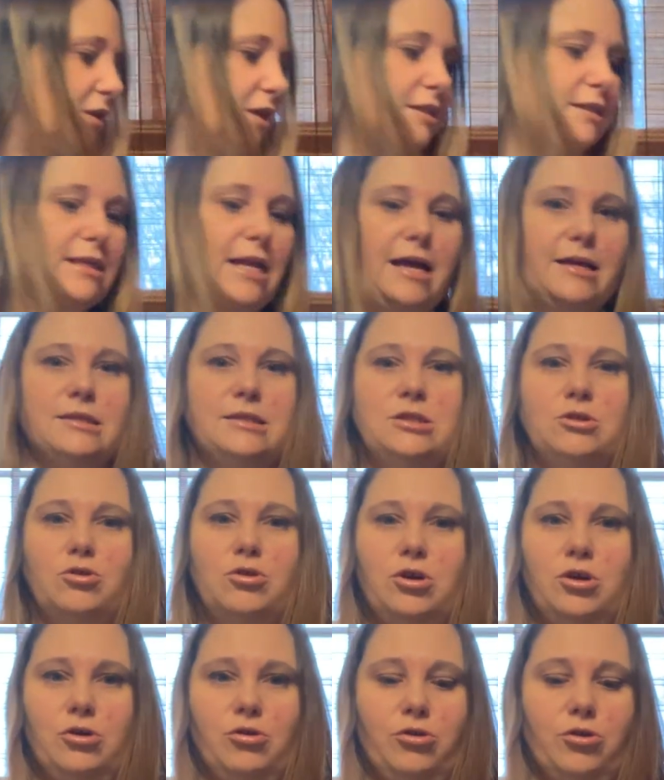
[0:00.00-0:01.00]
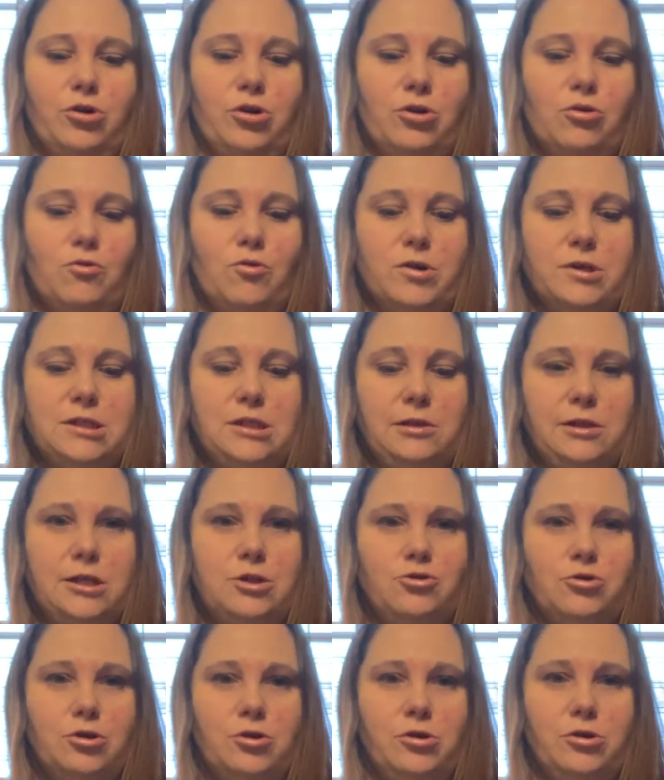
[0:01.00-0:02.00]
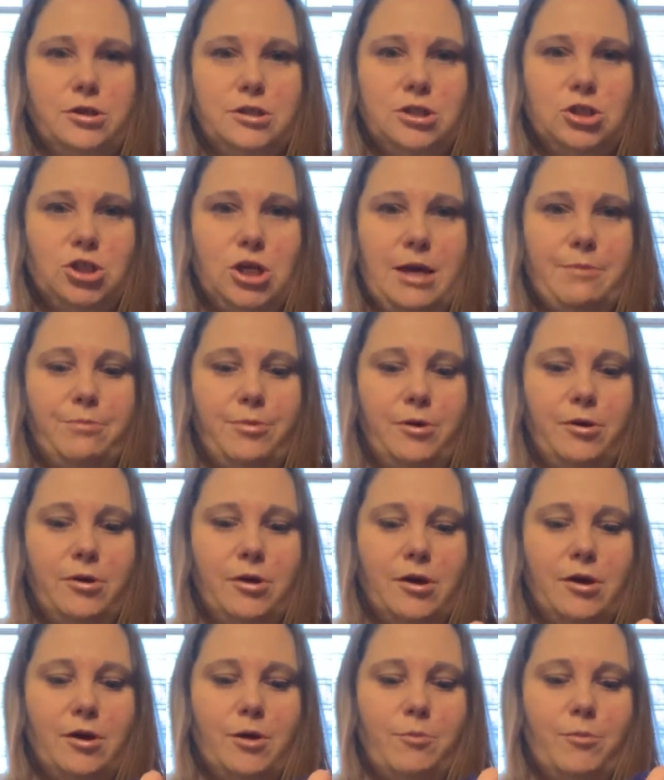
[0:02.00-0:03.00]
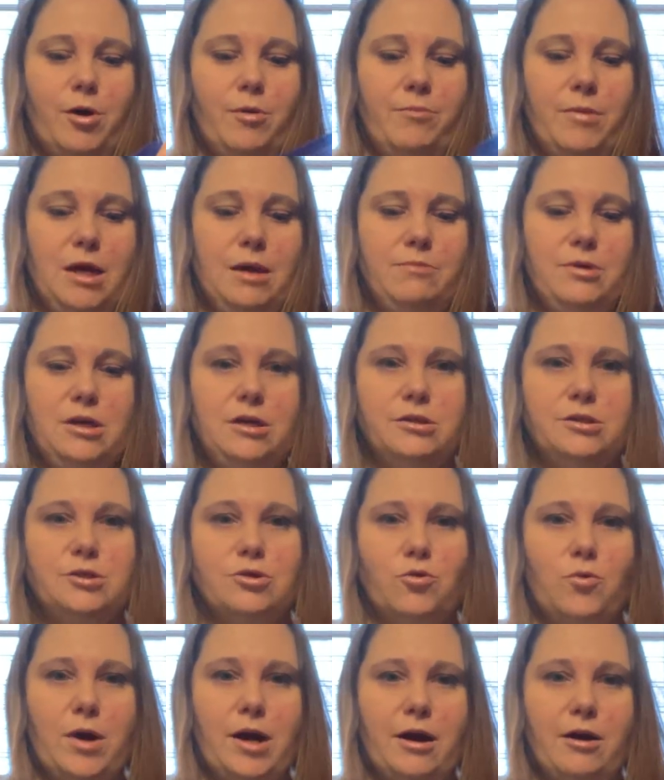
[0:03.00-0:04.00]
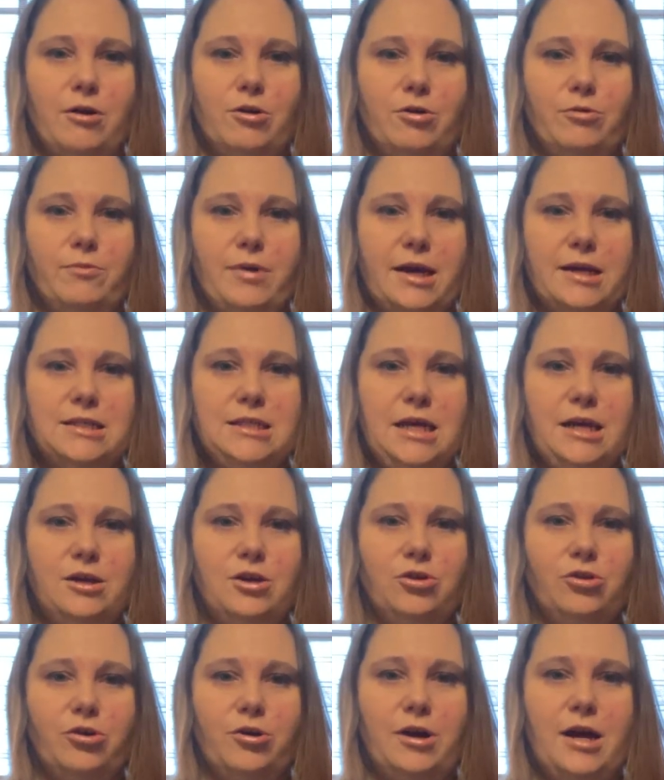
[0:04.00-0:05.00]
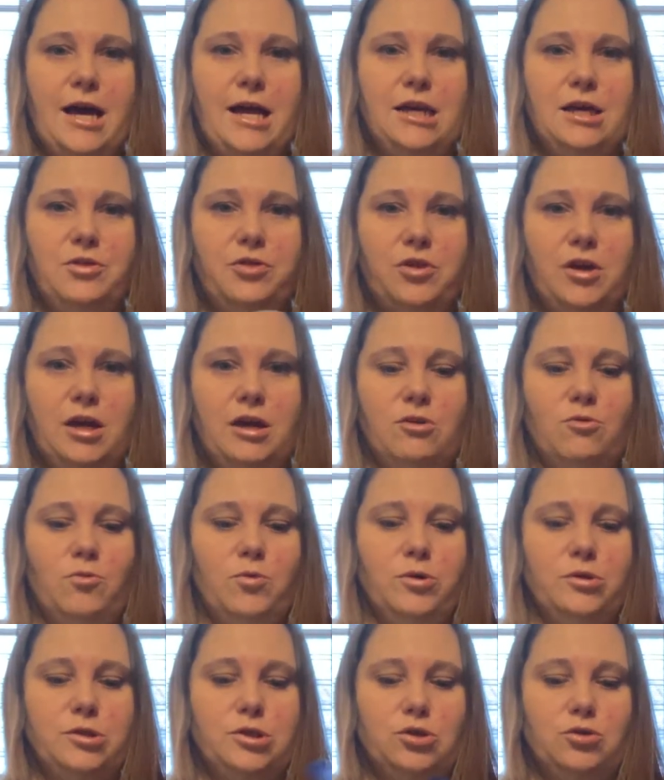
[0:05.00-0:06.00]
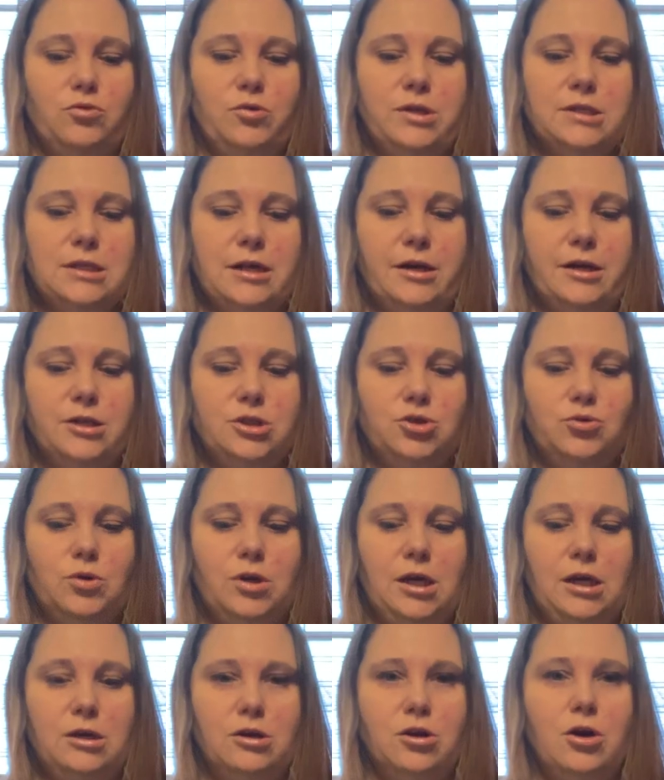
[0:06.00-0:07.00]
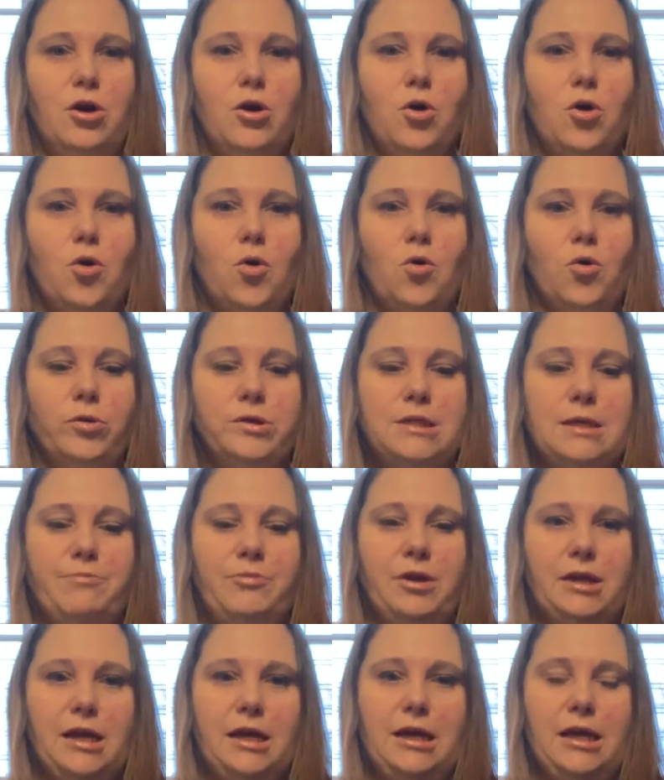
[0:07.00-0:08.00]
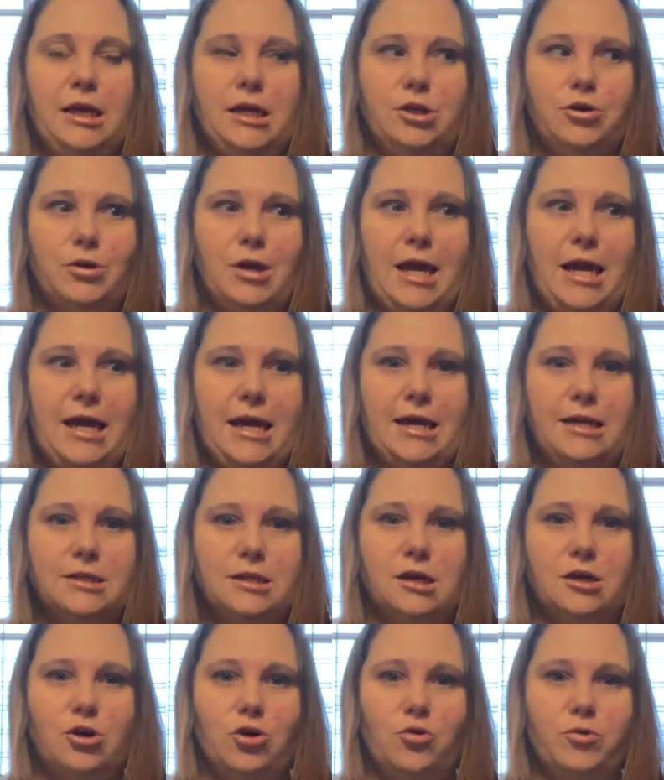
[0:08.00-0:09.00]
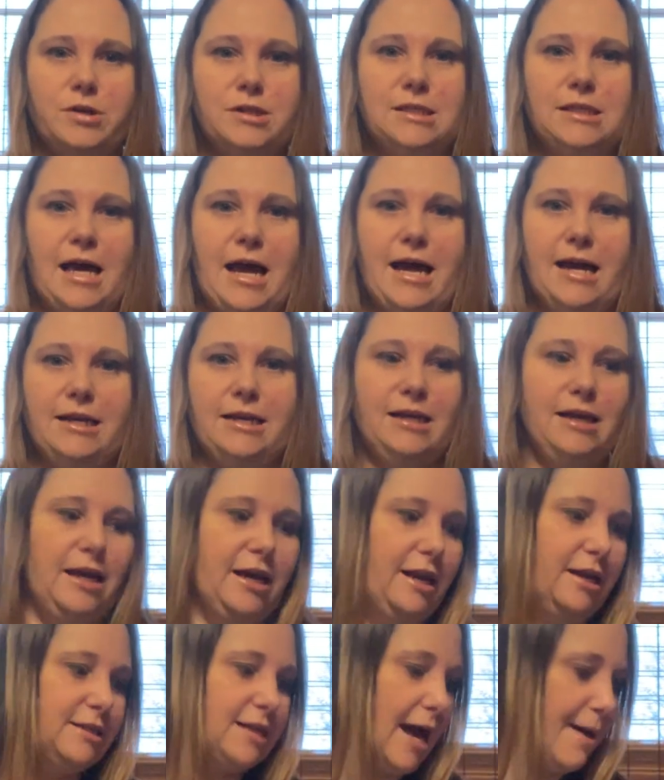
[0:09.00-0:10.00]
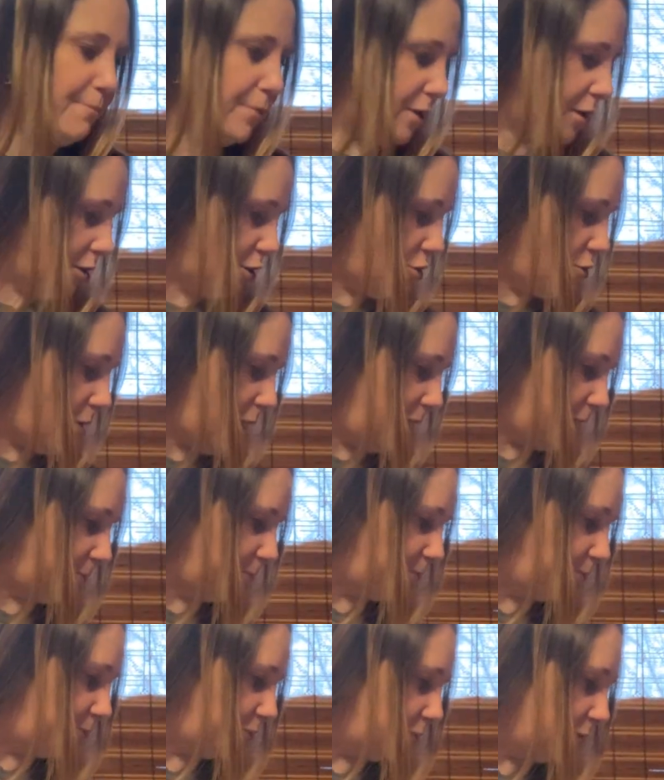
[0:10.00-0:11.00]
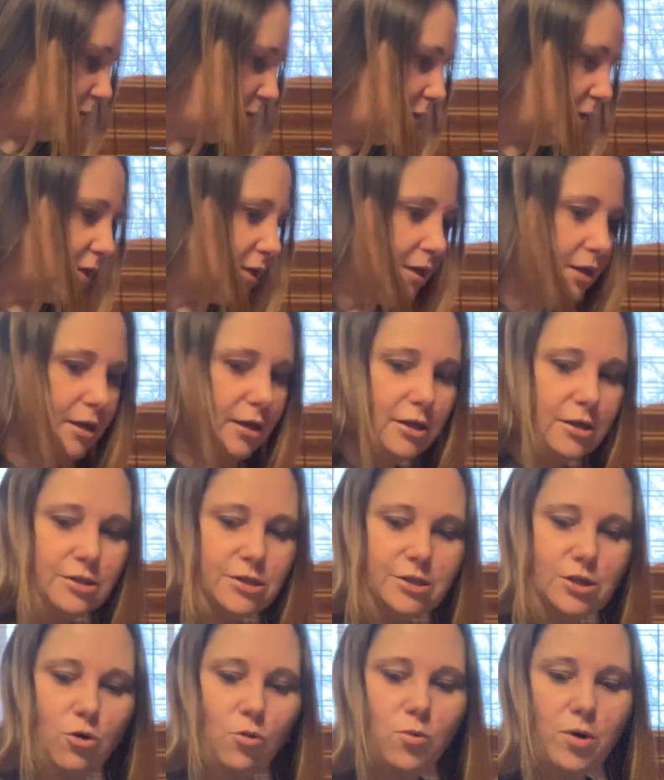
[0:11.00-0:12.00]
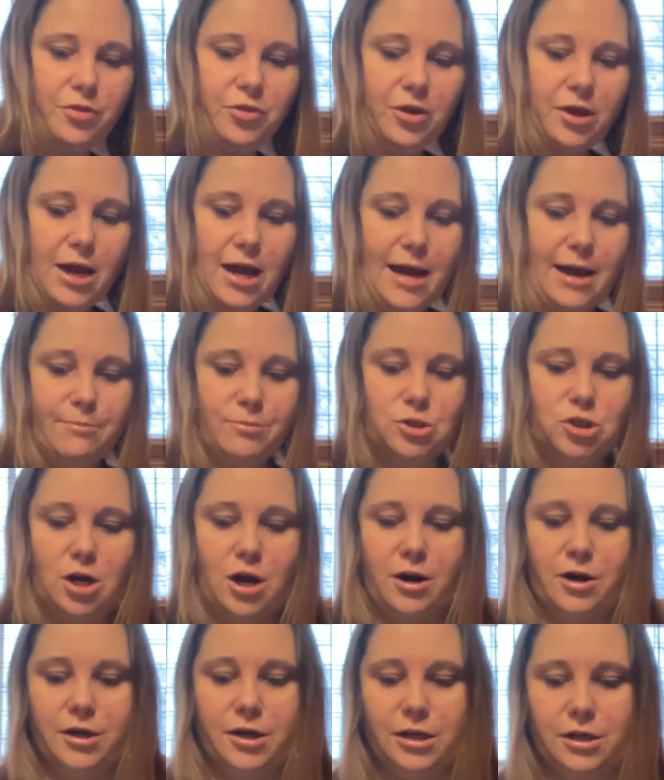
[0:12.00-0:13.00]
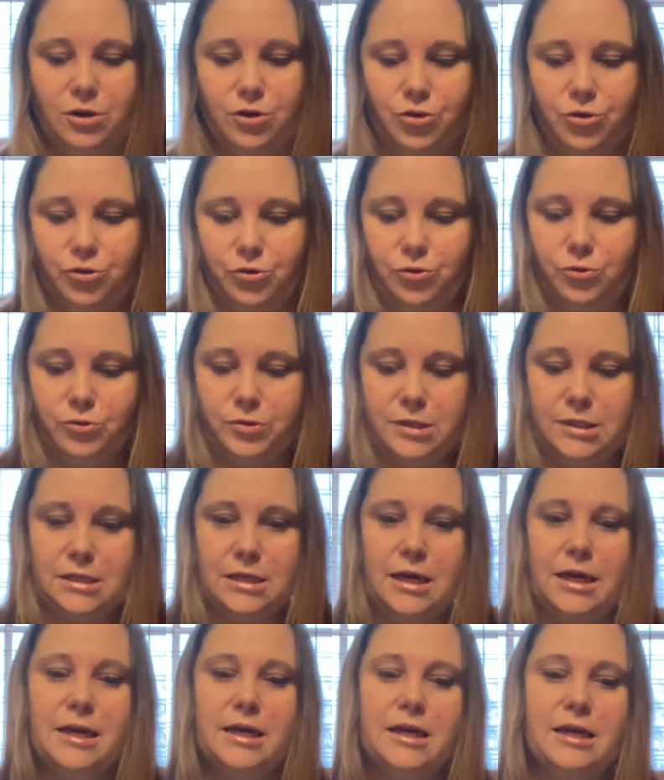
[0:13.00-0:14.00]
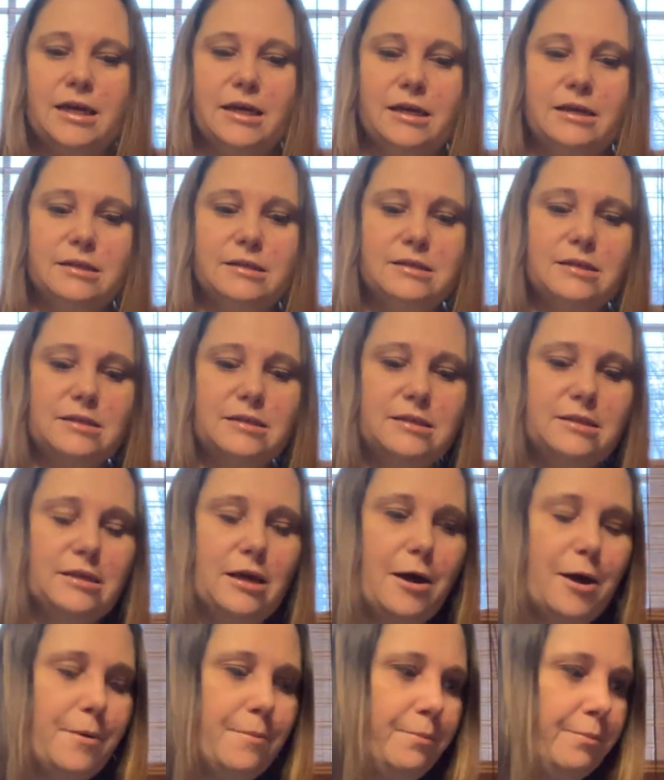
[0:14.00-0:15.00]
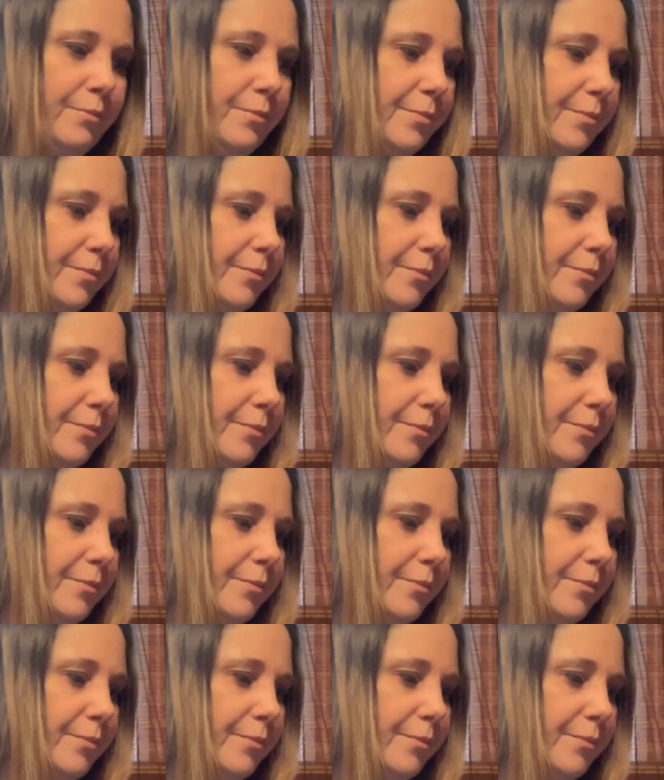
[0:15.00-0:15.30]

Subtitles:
that's not circular or cylindrical in shape, but maybe square or rectangular. Anything will do as long as you can hold something in it and your hand can go inside and a top can go on. So what the calm jar includes is some